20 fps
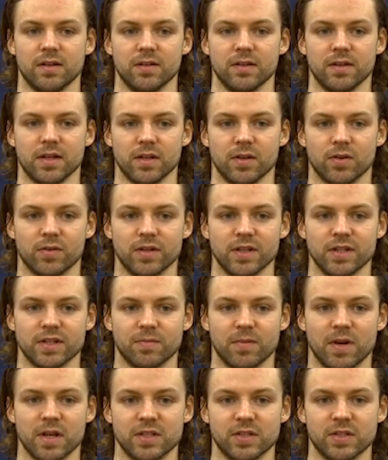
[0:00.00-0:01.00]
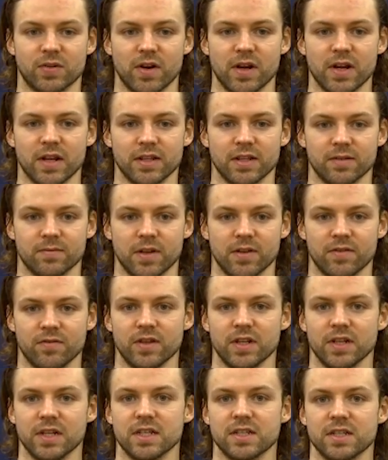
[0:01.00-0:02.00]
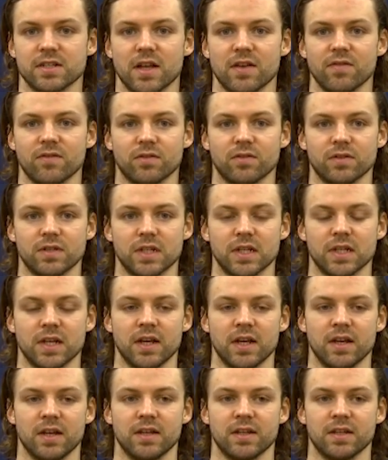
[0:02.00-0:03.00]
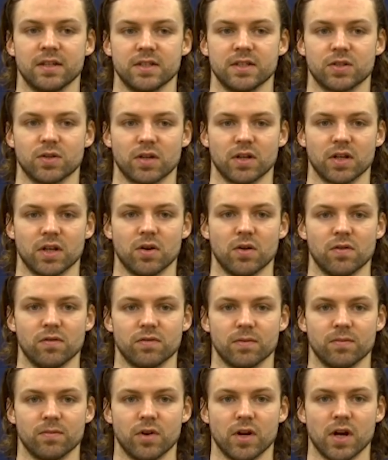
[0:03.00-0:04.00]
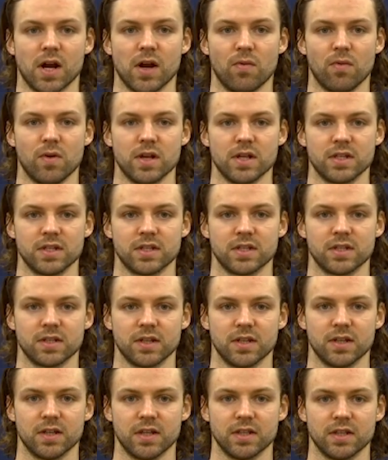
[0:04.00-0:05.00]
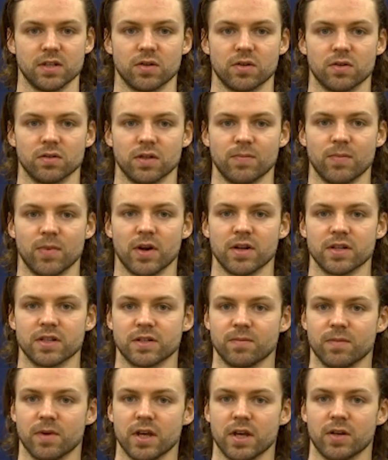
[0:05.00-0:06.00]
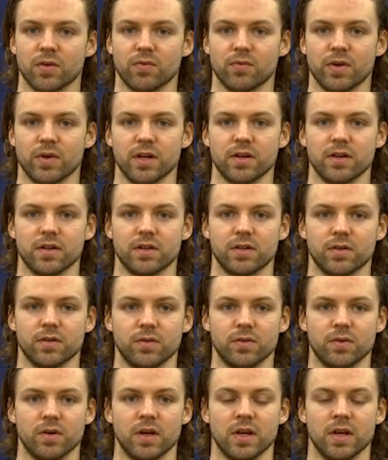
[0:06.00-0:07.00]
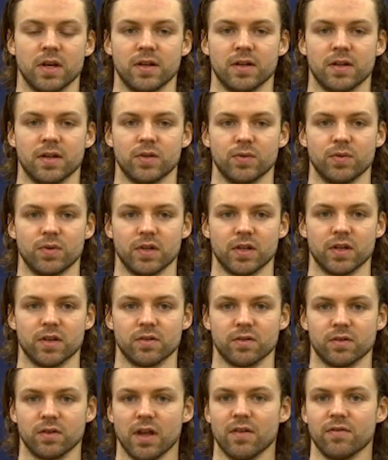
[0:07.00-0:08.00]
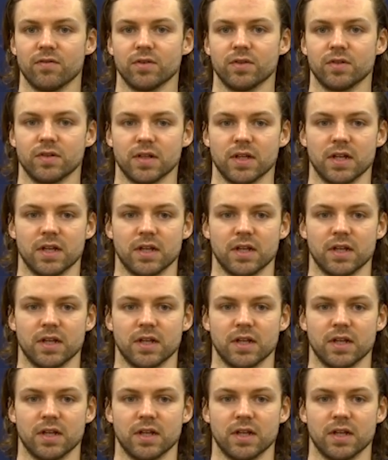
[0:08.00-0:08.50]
increase my strength and my fitness level and sort of go from where I was in the early parts of my career to another level,